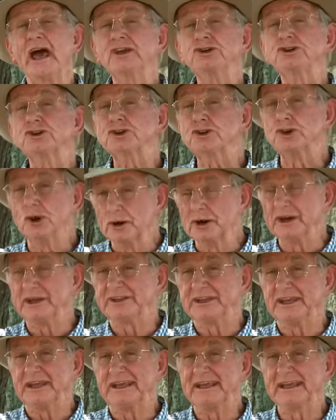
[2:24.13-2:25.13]
a
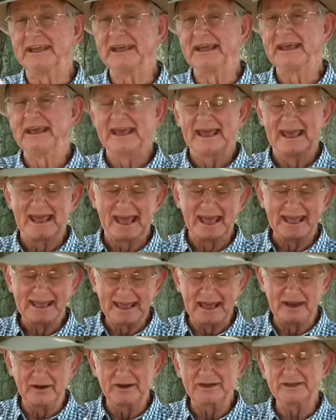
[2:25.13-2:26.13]
surety, a
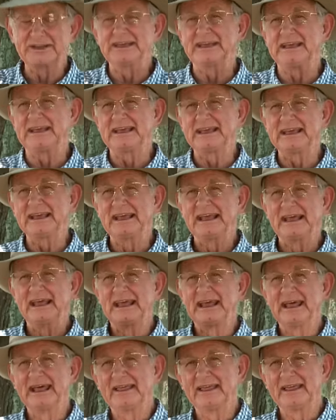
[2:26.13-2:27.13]
guarantee
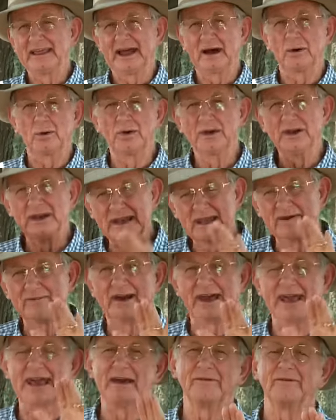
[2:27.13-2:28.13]
that I will
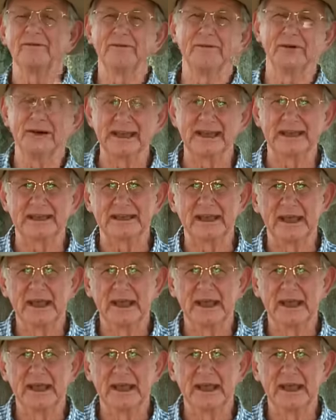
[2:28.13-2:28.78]
never ever forget.